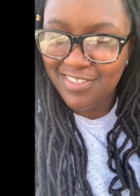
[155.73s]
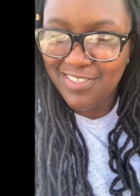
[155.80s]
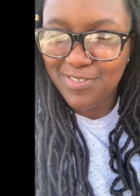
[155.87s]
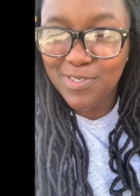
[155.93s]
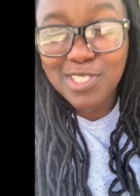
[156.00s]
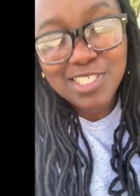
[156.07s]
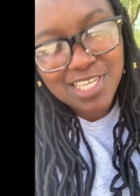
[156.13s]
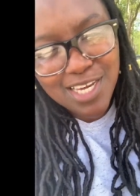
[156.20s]

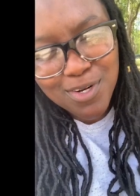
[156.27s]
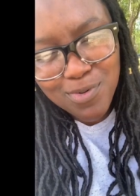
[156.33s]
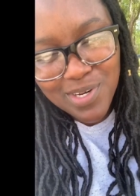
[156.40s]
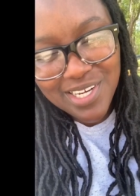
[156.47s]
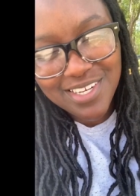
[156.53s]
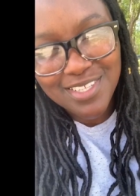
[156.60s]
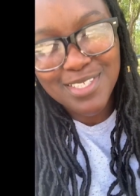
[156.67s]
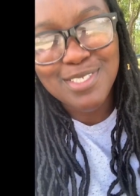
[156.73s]
which is kind of
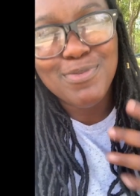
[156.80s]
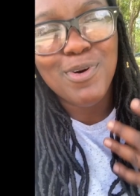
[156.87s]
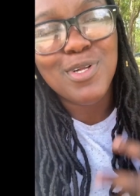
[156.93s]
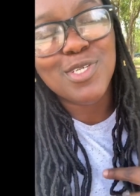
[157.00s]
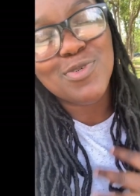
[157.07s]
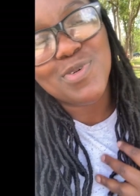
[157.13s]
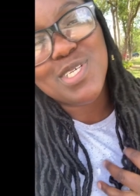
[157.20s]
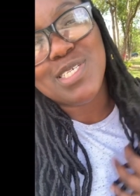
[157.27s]
weird. This world
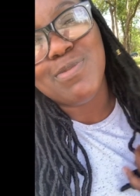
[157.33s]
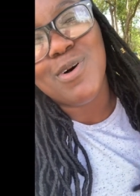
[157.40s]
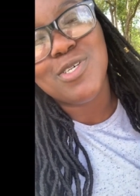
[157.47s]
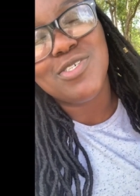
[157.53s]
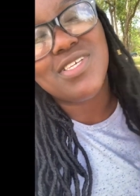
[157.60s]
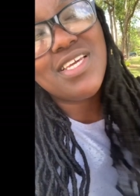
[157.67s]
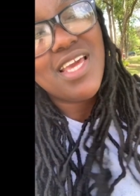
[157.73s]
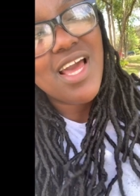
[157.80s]
is really small. She
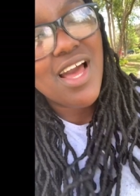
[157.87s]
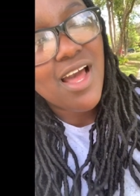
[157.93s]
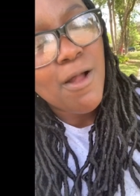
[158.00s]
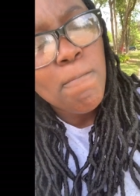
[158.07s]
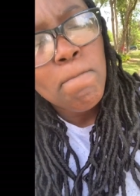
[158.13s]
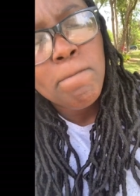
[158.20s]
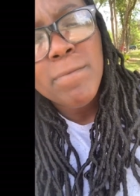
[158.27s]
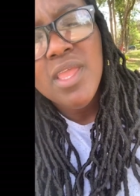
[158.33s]
was like, yeah,
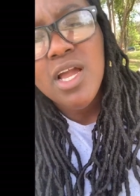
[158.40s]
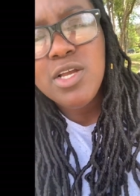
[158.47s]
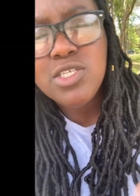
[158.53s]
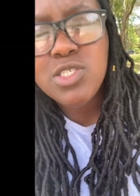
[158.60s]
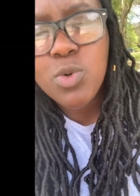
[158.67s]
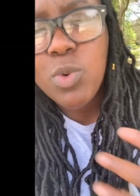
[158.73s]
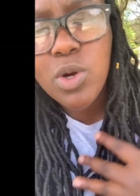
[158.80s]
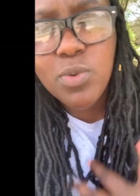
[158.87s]
I used
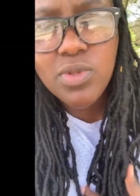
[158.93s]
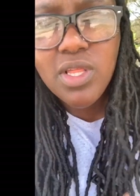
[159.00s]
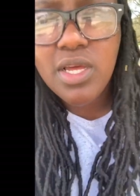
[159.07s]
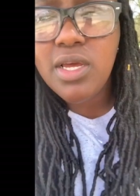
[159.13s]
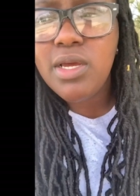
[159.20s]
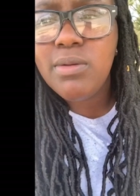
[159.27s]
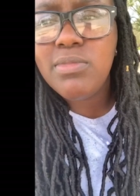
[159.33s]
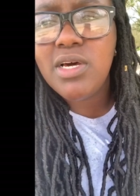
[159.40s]
to work with
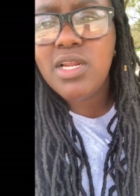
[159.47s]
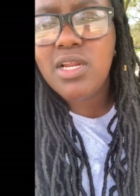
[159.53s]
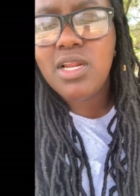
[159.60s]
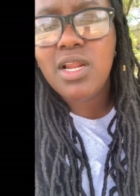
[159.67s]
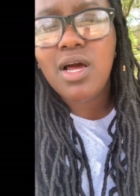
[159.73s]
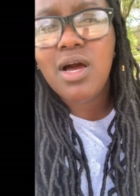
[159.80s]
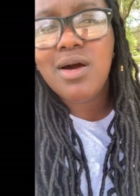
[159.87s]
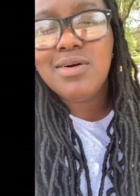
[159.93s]
him, da da
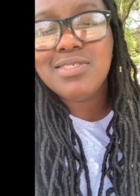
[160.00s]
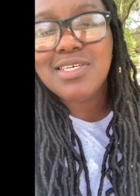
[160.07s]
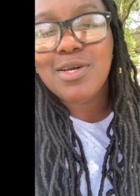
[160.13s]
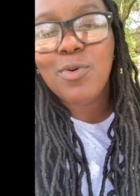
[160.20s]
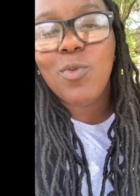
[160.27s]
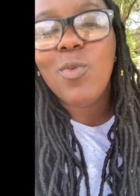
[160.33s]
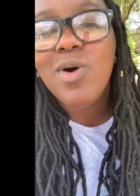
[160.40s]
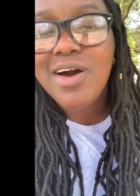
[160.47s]
da. I was like,
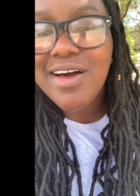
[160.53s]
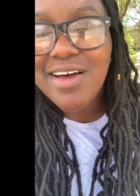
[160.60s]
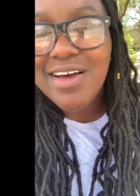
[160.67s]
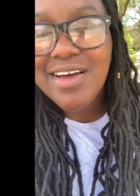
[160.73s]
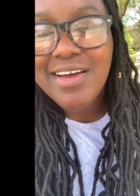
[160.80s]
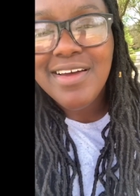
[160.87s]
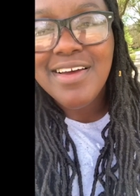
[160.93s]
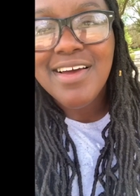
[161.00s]

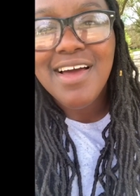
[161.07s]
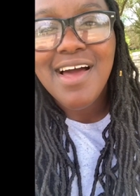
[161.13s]
what?